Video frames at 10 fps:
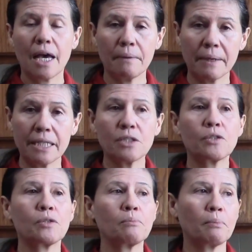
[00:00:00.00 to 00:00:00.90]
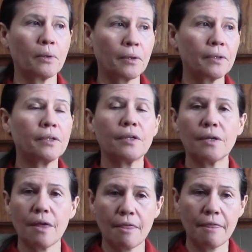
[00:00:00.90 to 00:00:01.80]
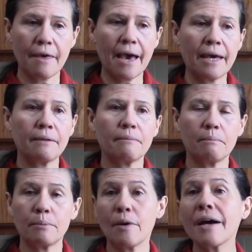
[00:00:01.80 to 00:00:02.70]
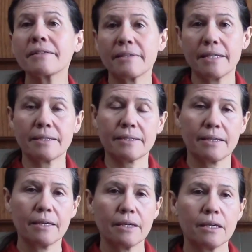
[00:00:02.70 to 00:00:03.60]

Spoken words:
I wanted to support that process.